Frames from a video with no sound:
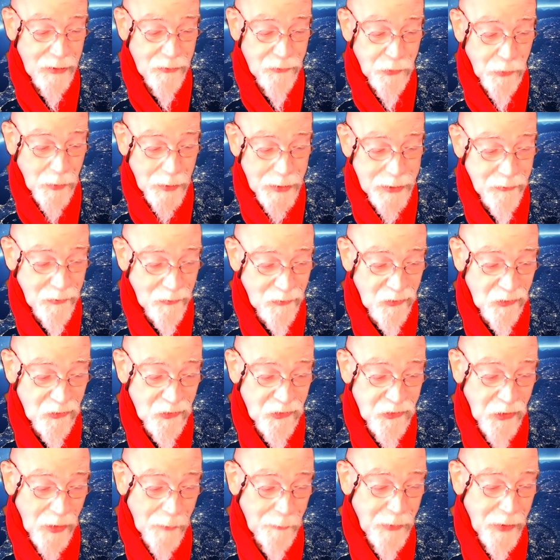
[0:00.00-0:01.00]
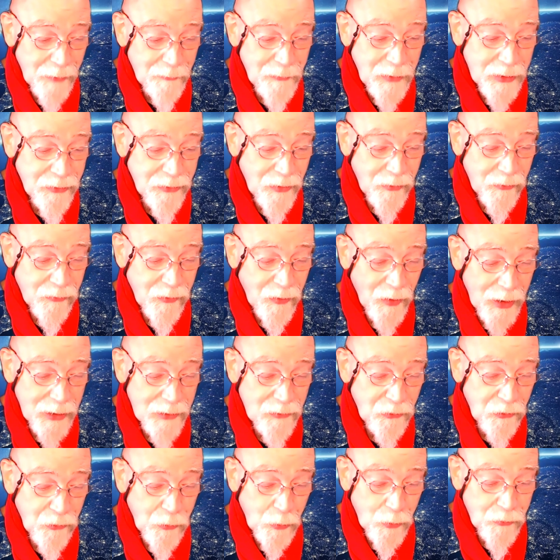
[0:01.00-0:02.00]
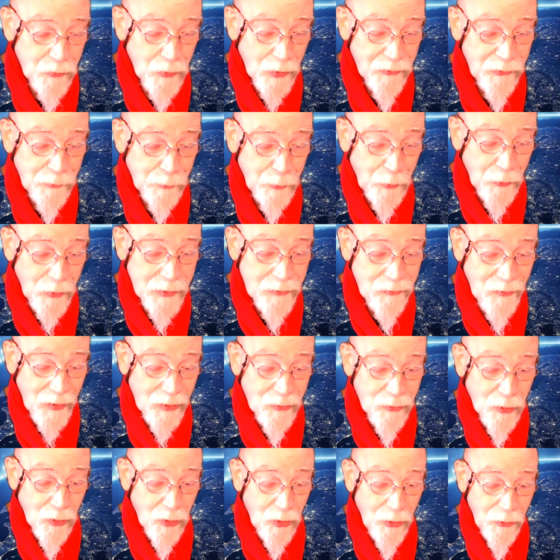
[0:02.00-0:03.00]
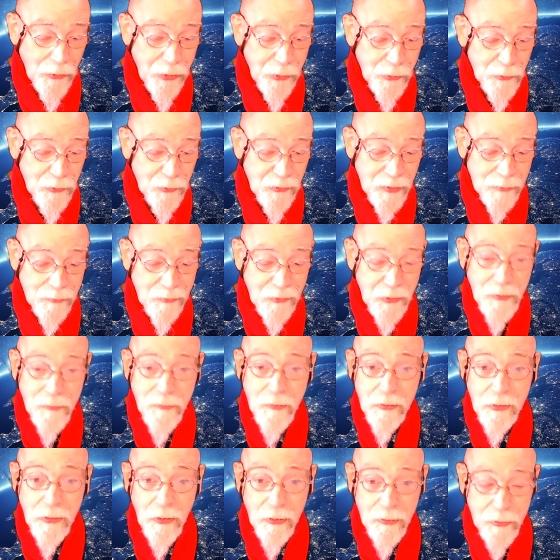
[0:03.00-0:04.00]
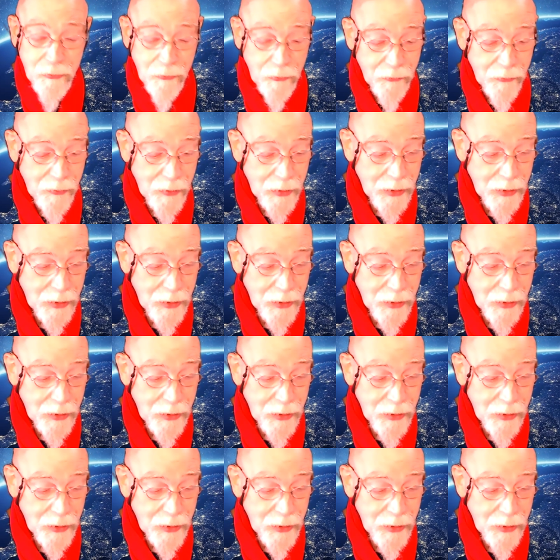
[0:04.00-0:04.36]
trying to supplement the text to address points our author seems to have overlooked